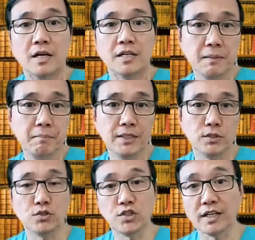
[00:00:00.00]
simply
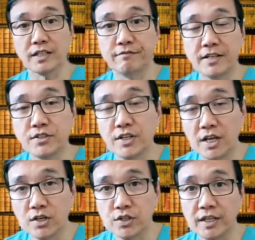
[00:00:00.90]
to check the
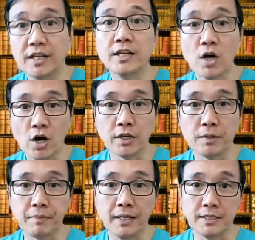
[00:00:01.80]
ventilation in an
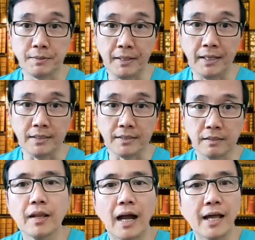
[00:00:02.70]
occupied space
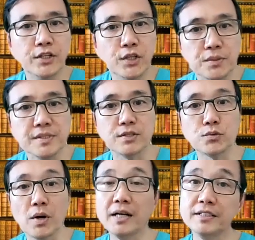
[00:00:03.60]
and use it
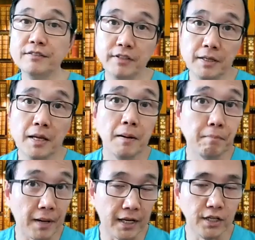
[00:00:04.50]
to actively
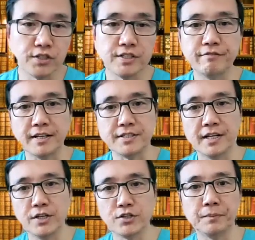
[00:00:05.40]
manage the
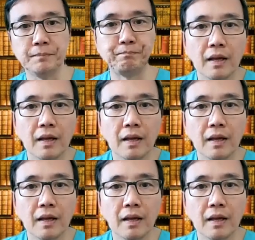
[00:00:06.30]
ventilation.